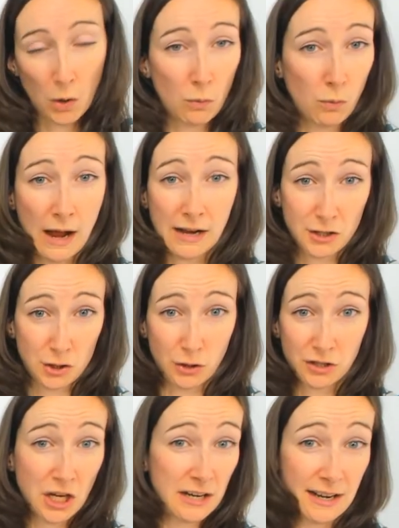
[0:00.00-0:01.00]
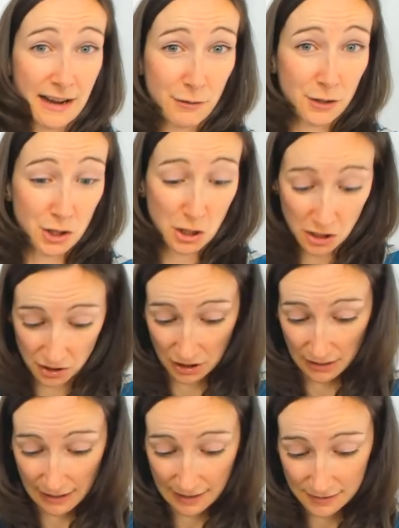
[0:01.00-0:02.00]
are checking out the church, I
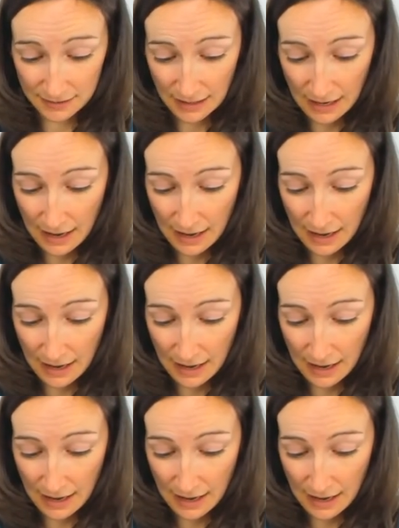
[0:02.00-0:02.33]
guess.